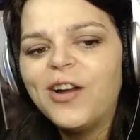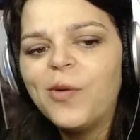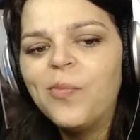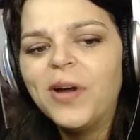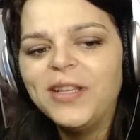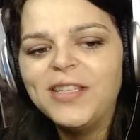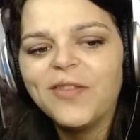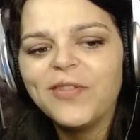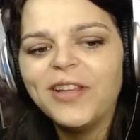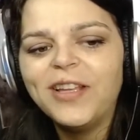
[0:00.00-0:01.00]
But
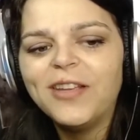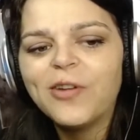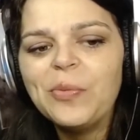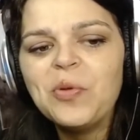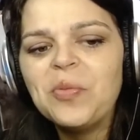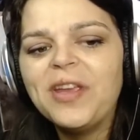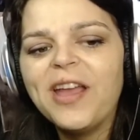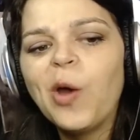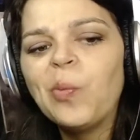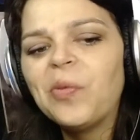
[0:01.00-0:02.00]
definitely creeped me
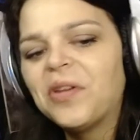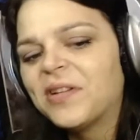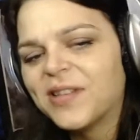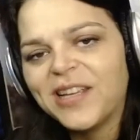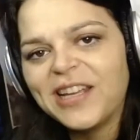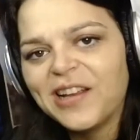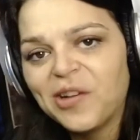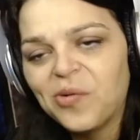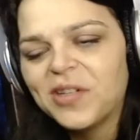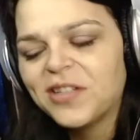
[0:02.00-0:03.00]
out because, again, I
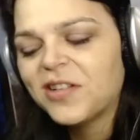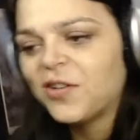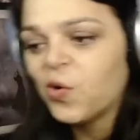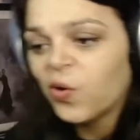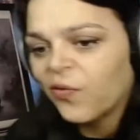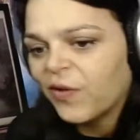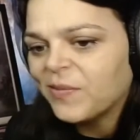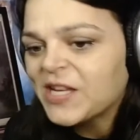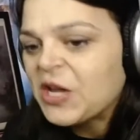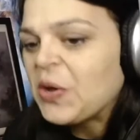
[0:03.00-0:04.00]
don't watch a ton of horror
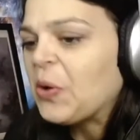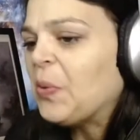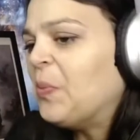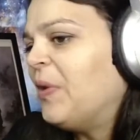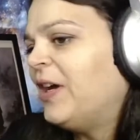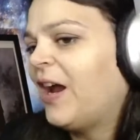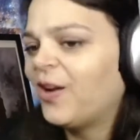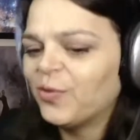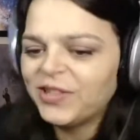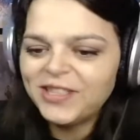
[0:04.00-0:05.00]
films. But I
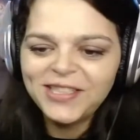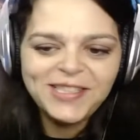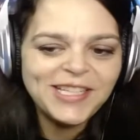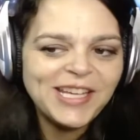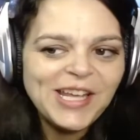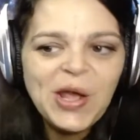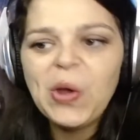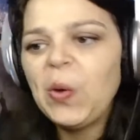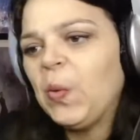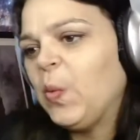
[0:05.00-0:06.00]
wanted to see
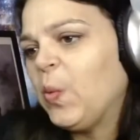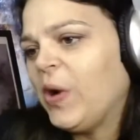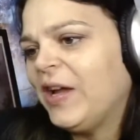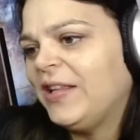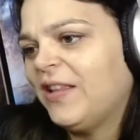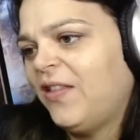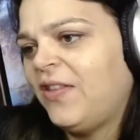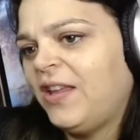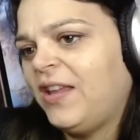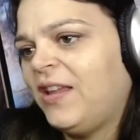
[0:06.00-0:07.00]
what
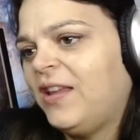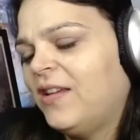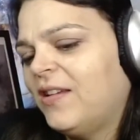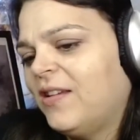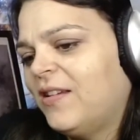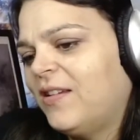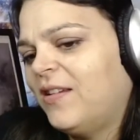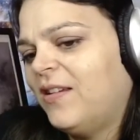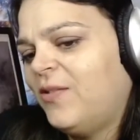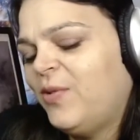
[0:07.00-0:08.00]
the
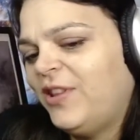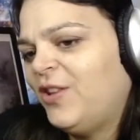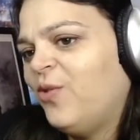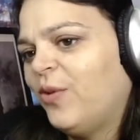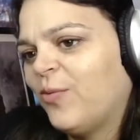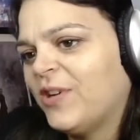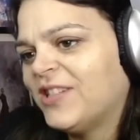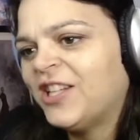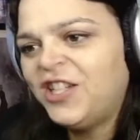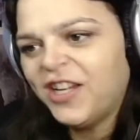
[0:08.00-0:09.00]
new one was.
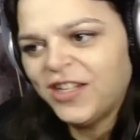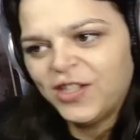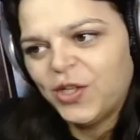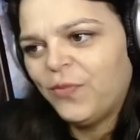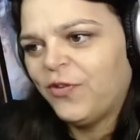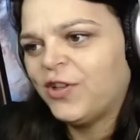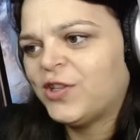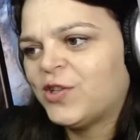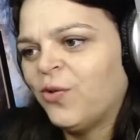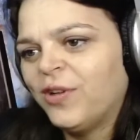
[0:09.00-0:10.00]
A Chicken Soup for the
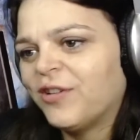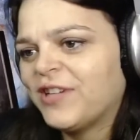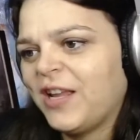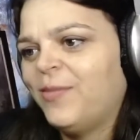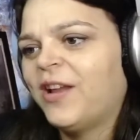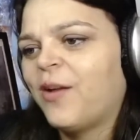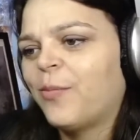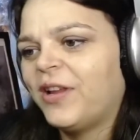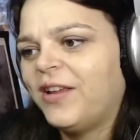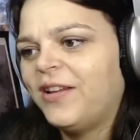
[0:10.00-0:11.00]
Soul Entertainment
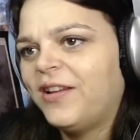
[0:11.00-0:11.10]
Company.